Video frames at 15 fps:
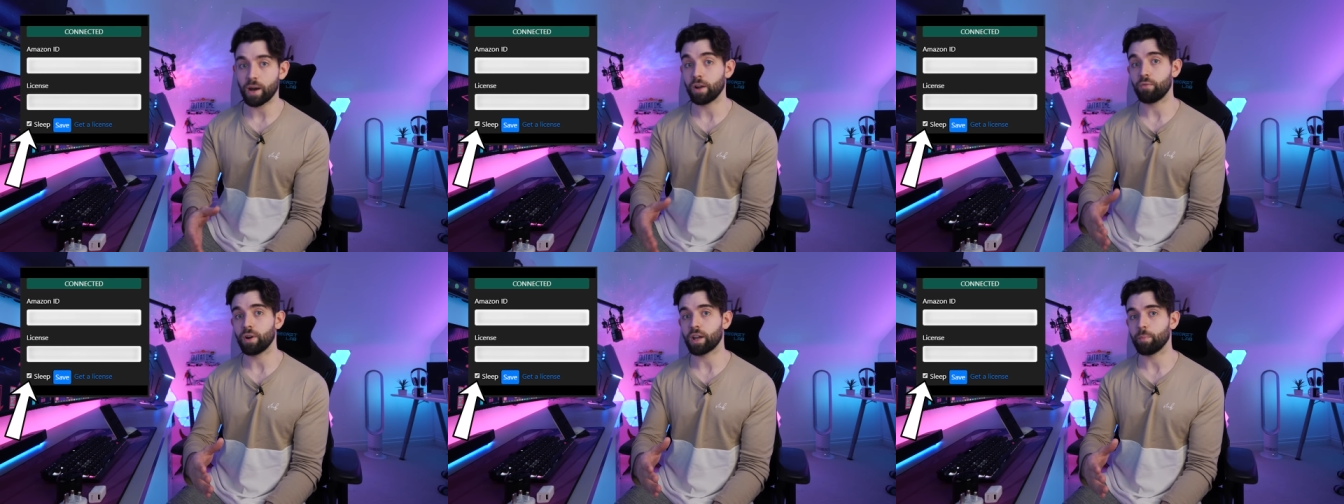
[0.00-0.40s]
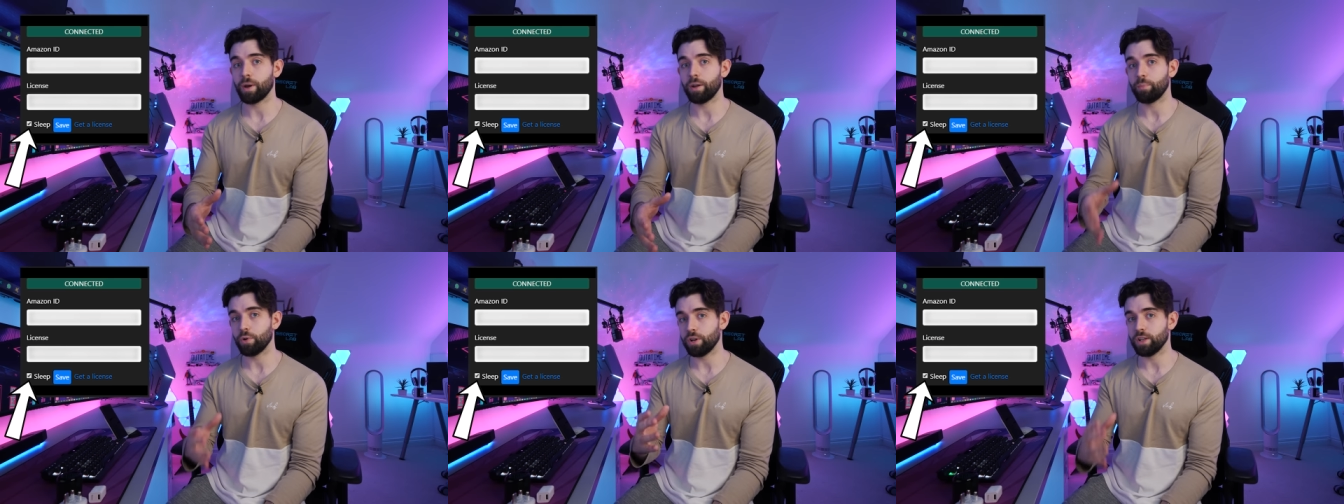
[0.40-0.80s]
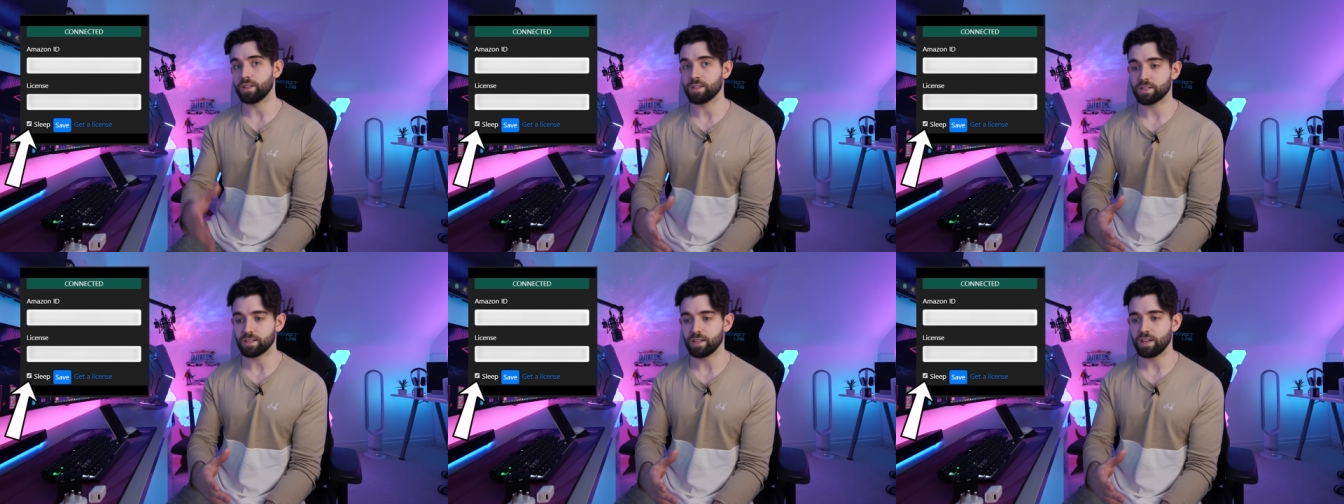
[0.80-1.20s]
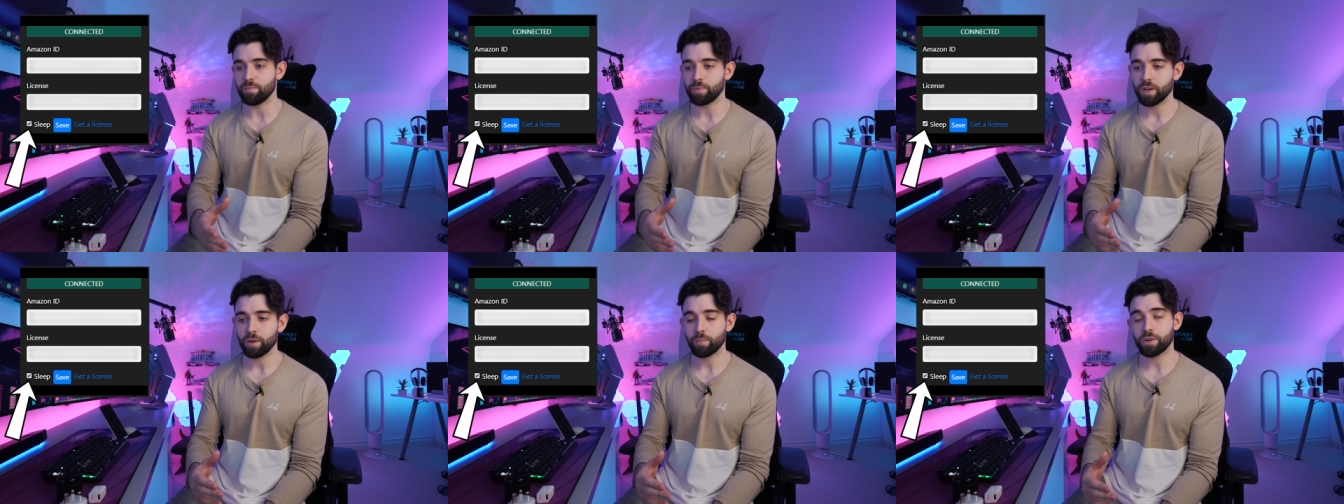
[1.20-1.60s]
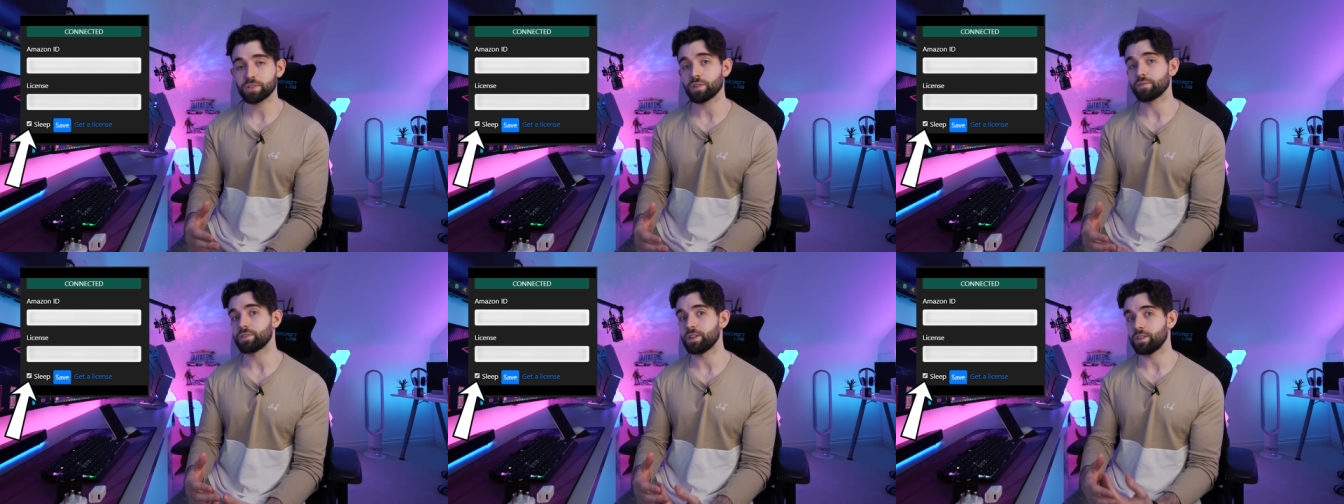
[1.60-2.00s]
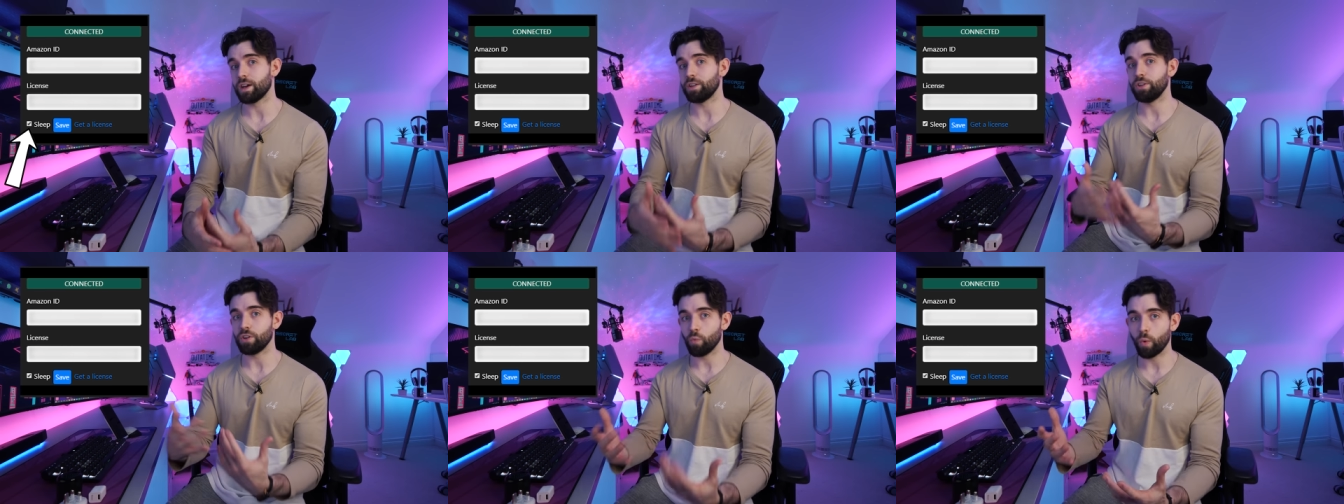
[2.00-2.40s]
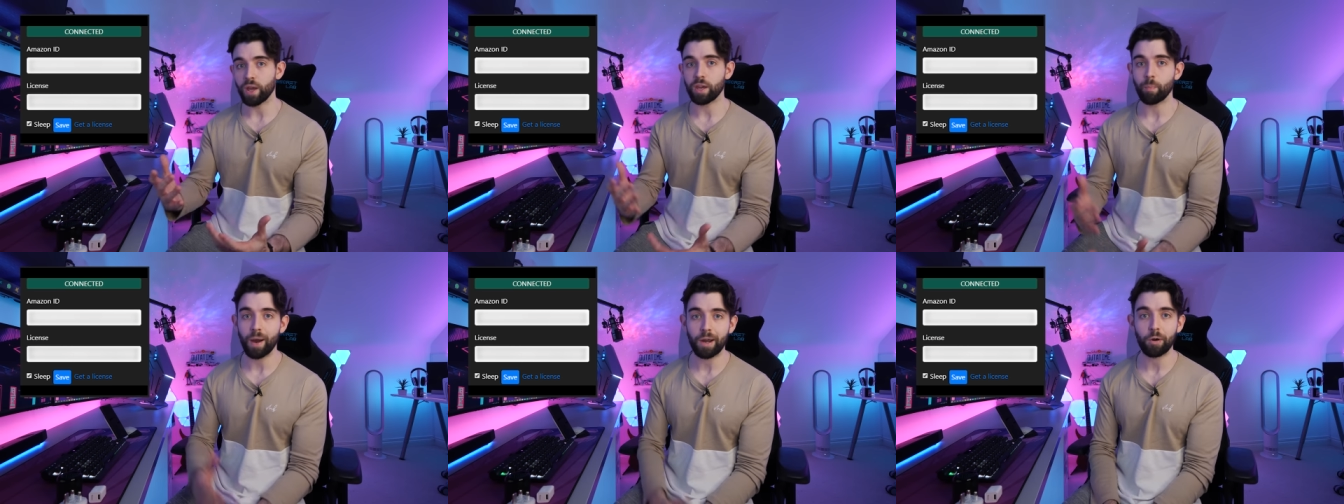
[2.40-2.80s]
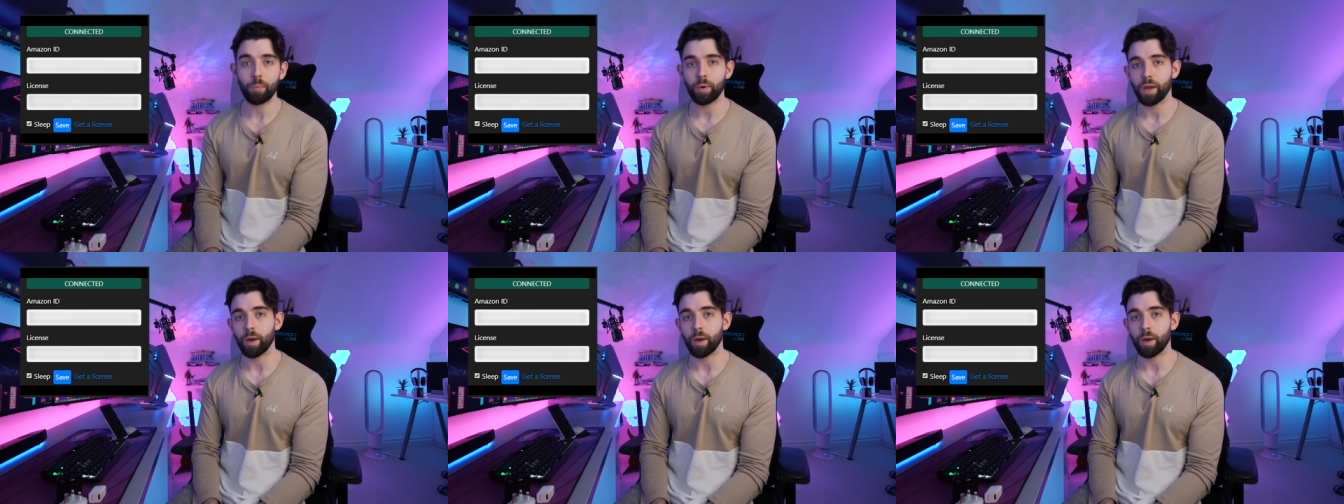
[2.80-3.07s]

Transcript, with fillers: I'd recommend putting it to sleep because obviously then you can wake it back up